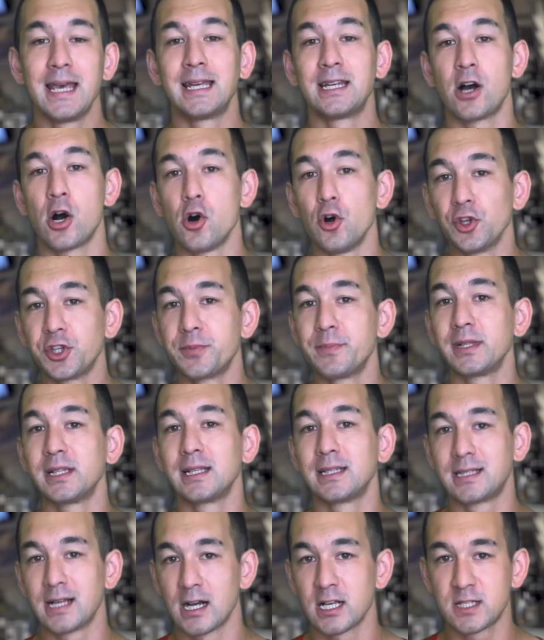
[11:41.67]
it
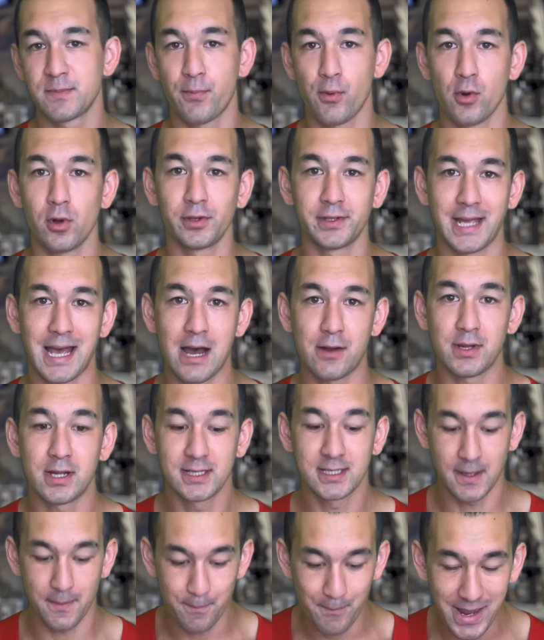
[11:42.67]
ultimately does boil
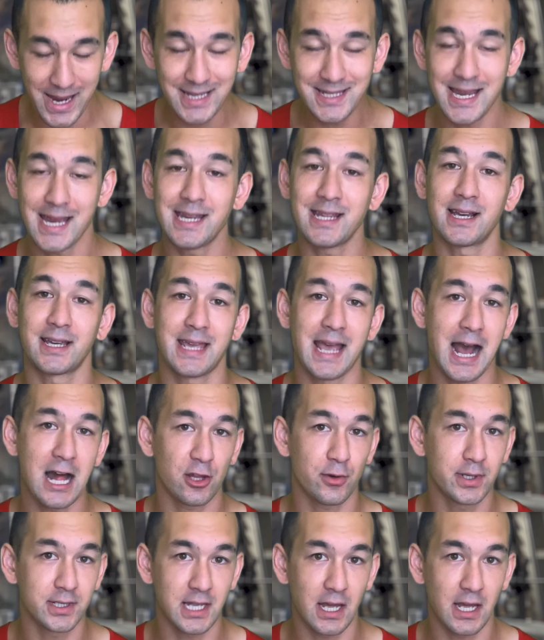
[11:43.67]
down to maintaining a calorie